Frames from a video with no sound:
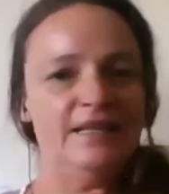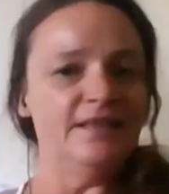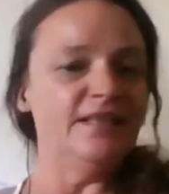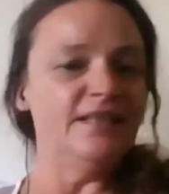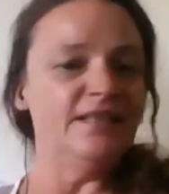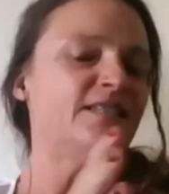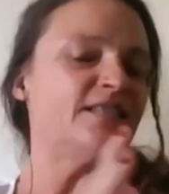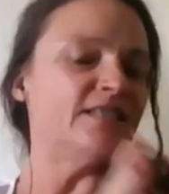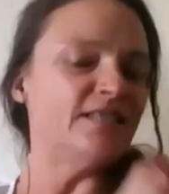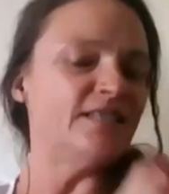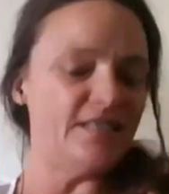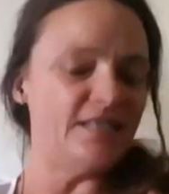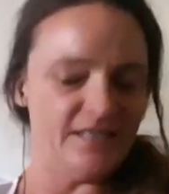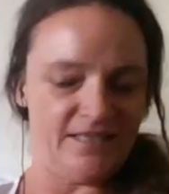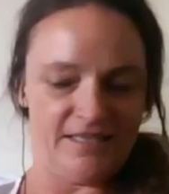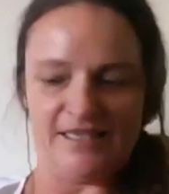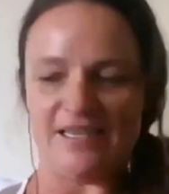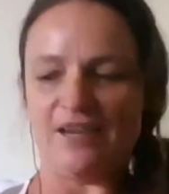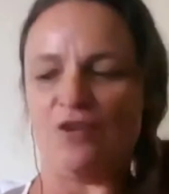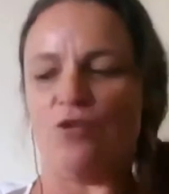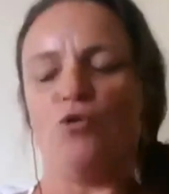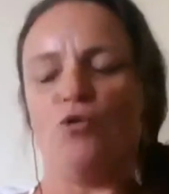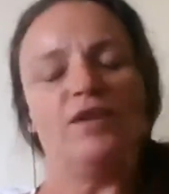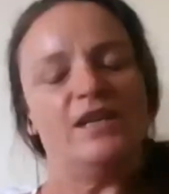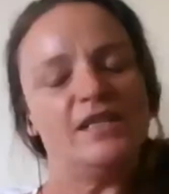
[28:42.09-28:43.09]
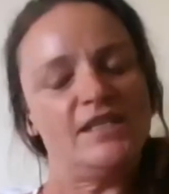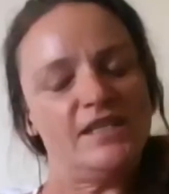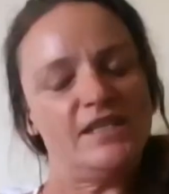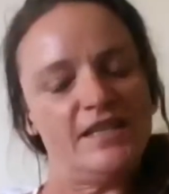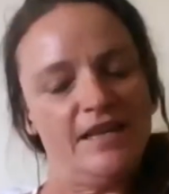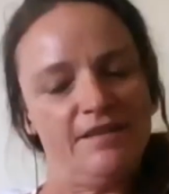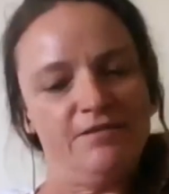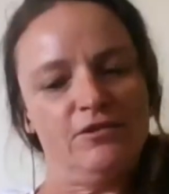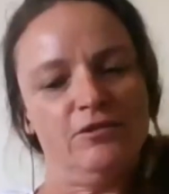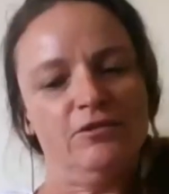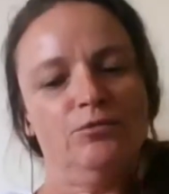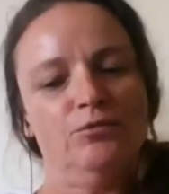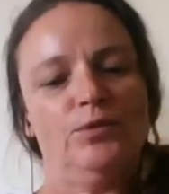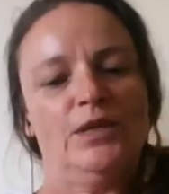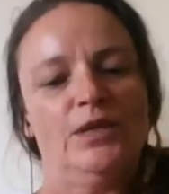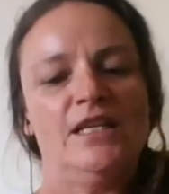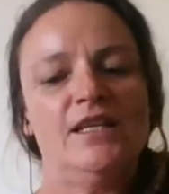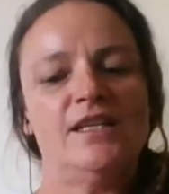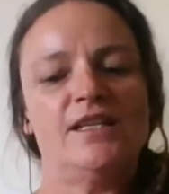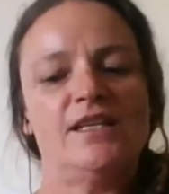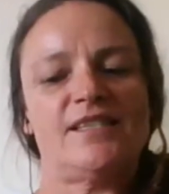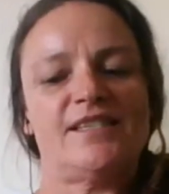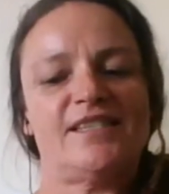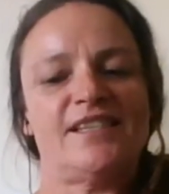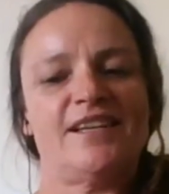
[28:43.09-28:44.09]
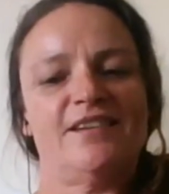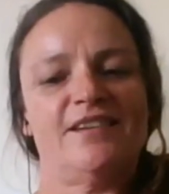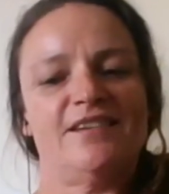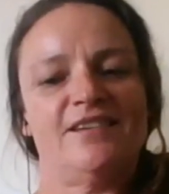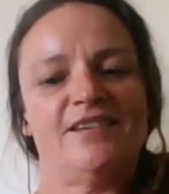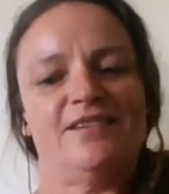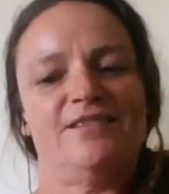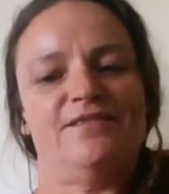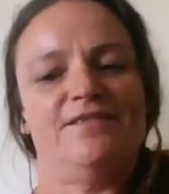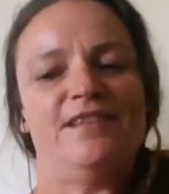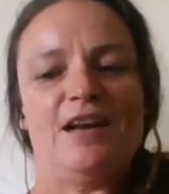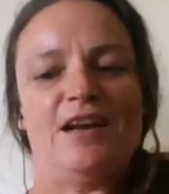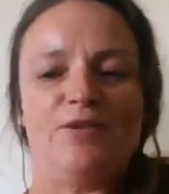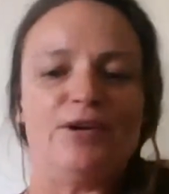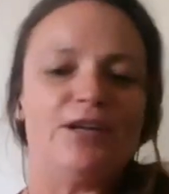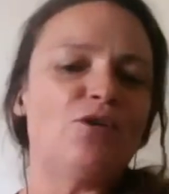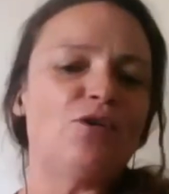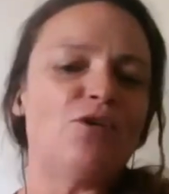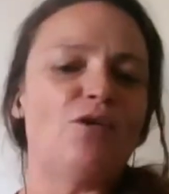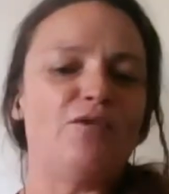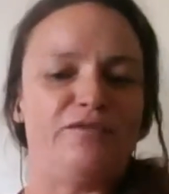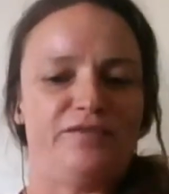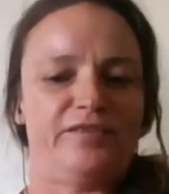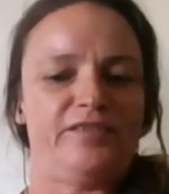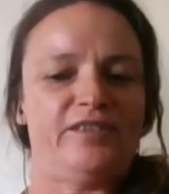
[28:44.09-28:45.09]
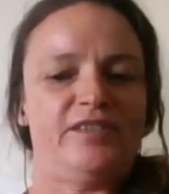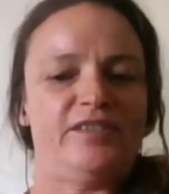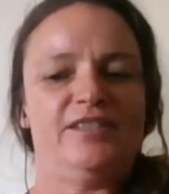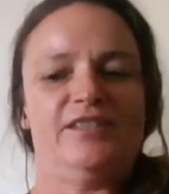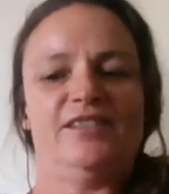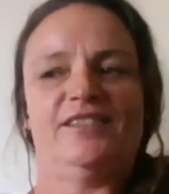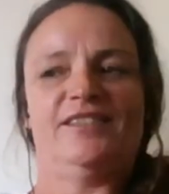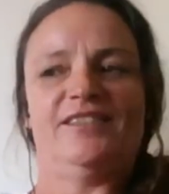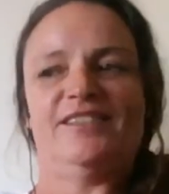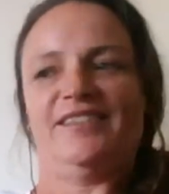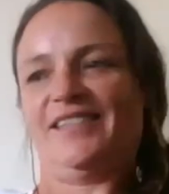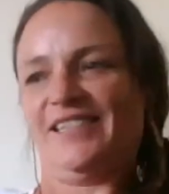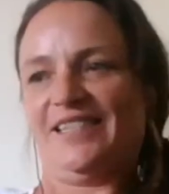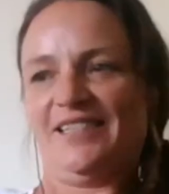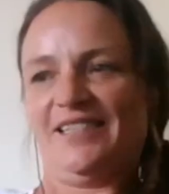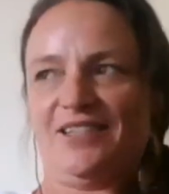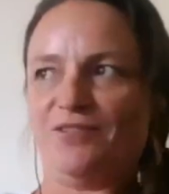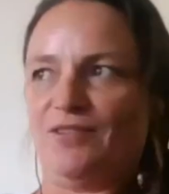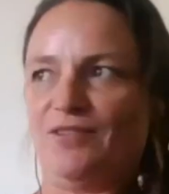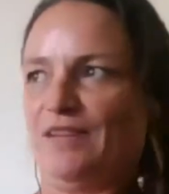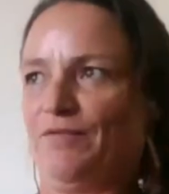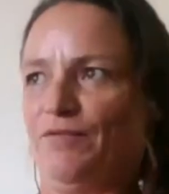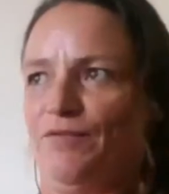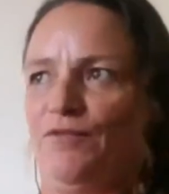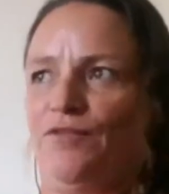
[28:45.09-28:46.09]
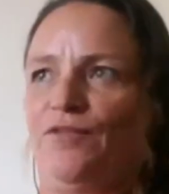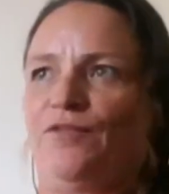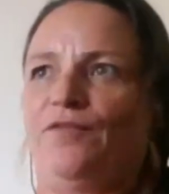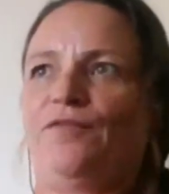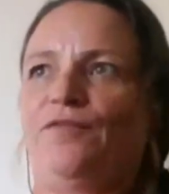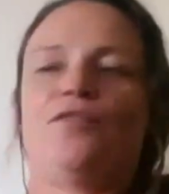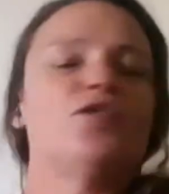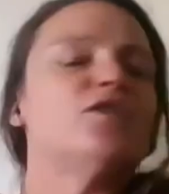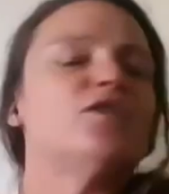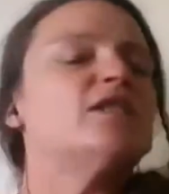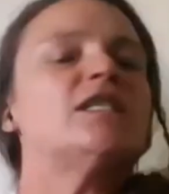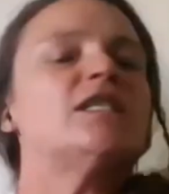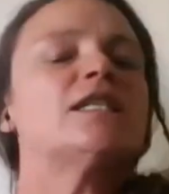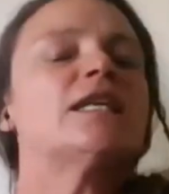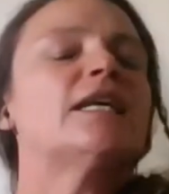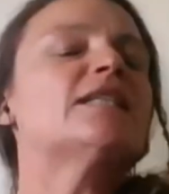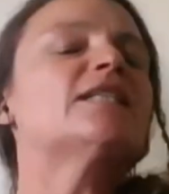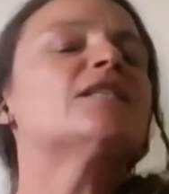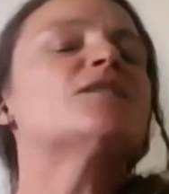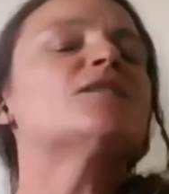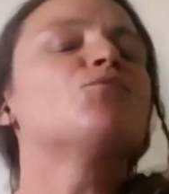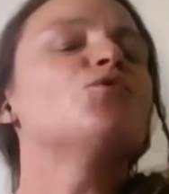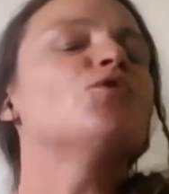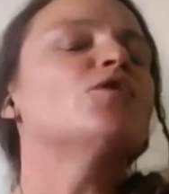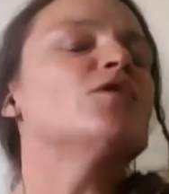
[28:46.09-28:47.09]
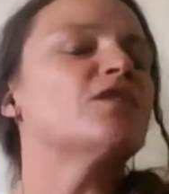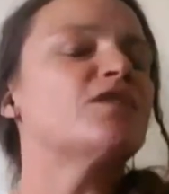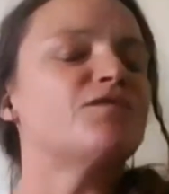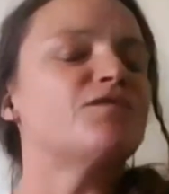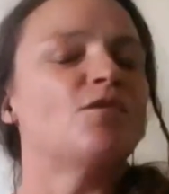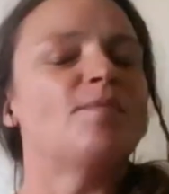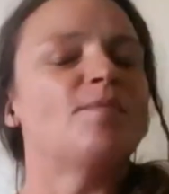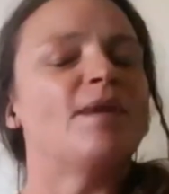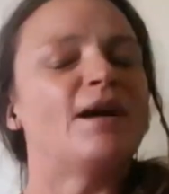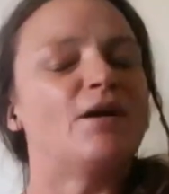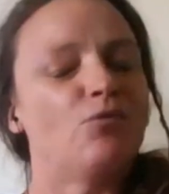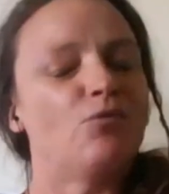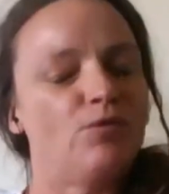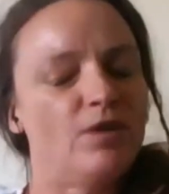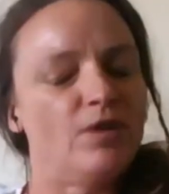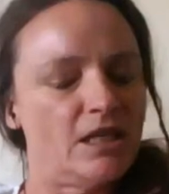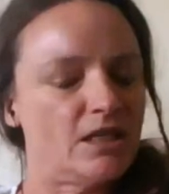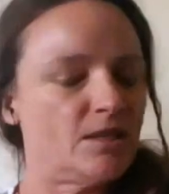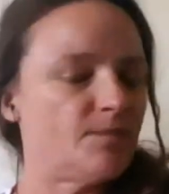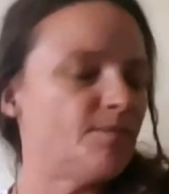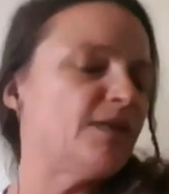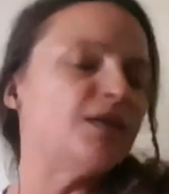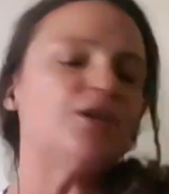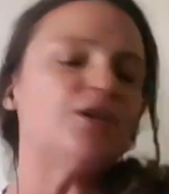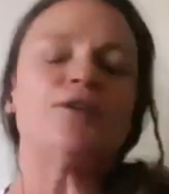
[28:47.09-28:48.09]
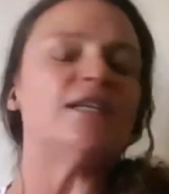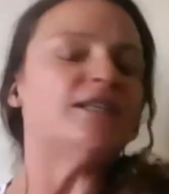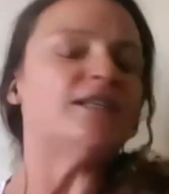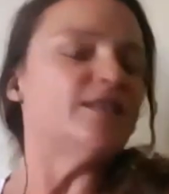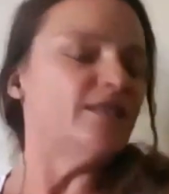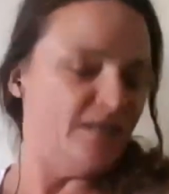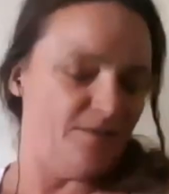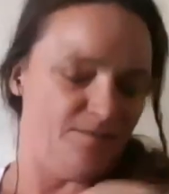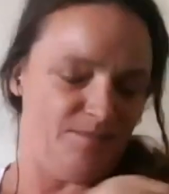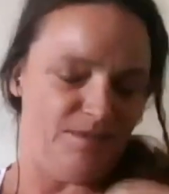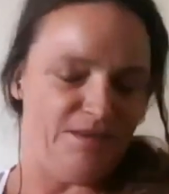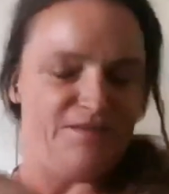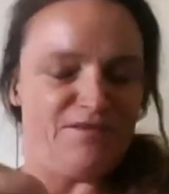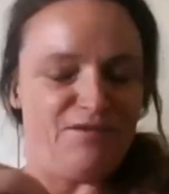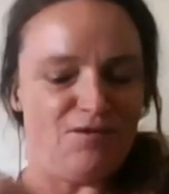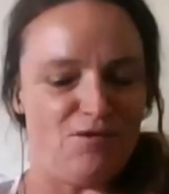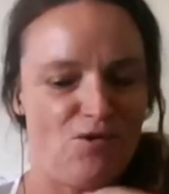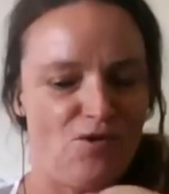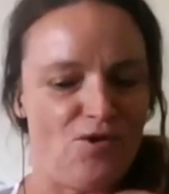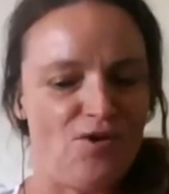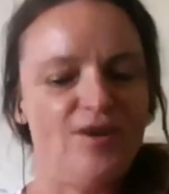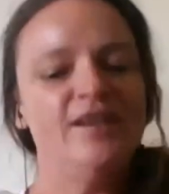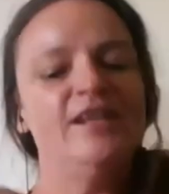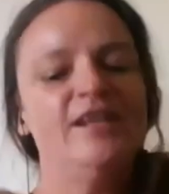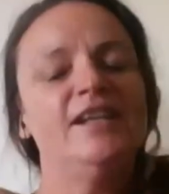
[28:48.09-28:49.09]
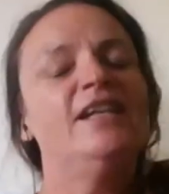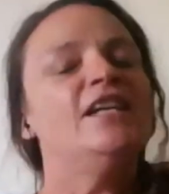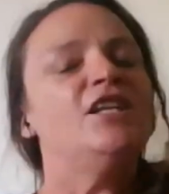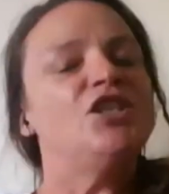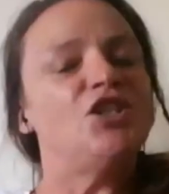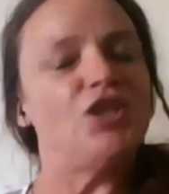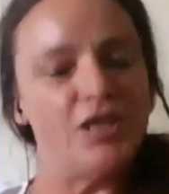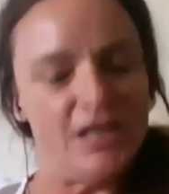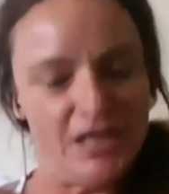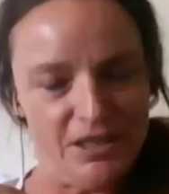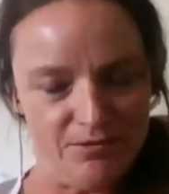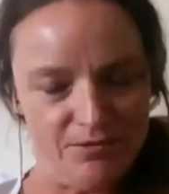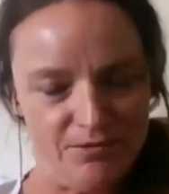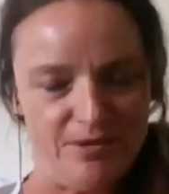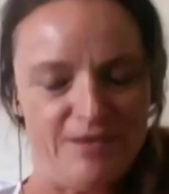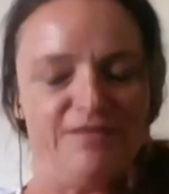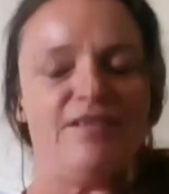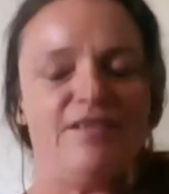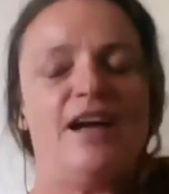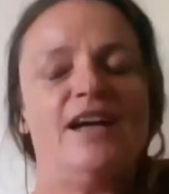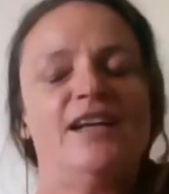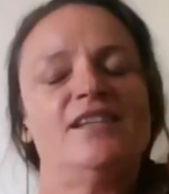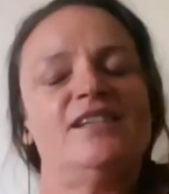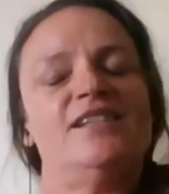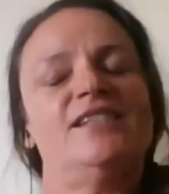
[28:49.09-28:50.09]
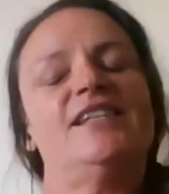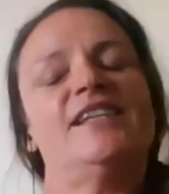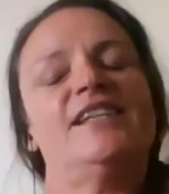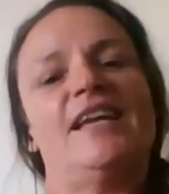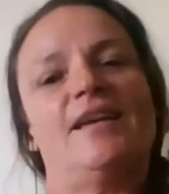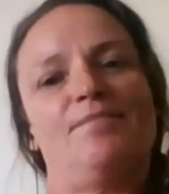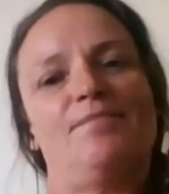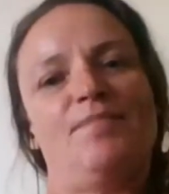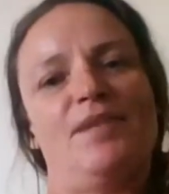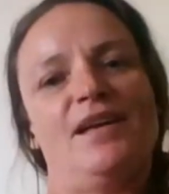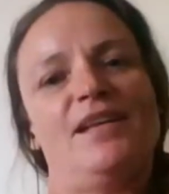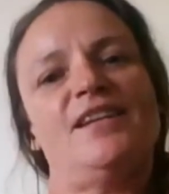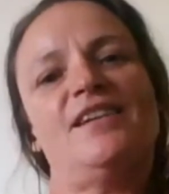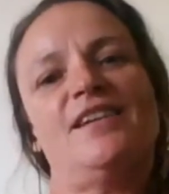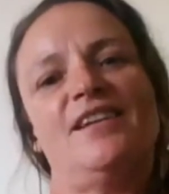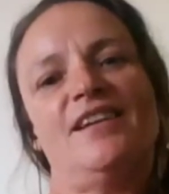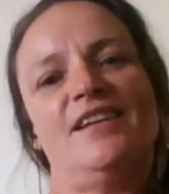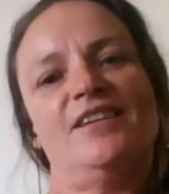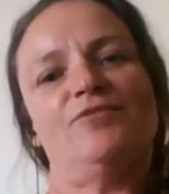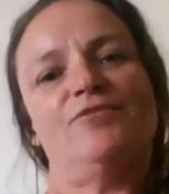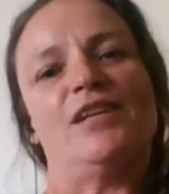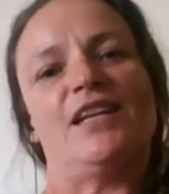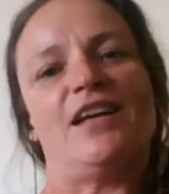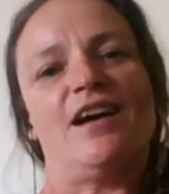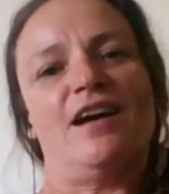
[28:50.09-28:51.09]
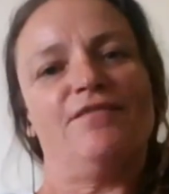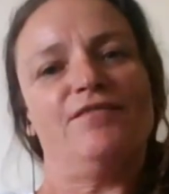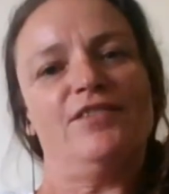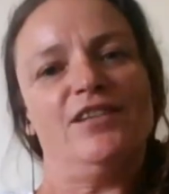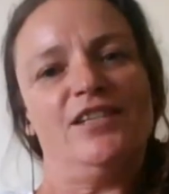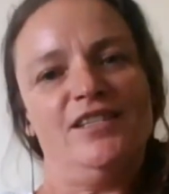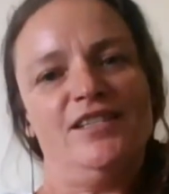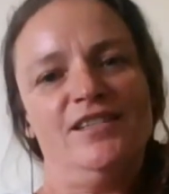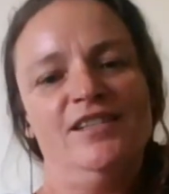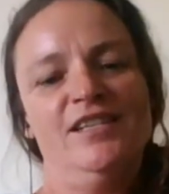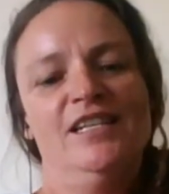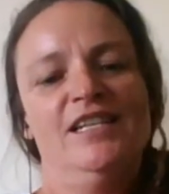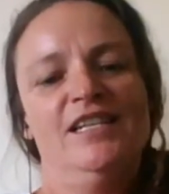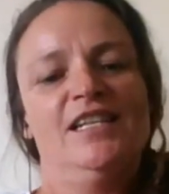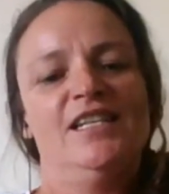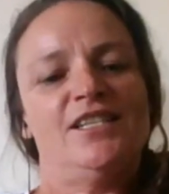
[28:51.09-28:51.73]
This is over several weeks. Very often, you know, it first gets worse from my own experience before children finally get better and recover.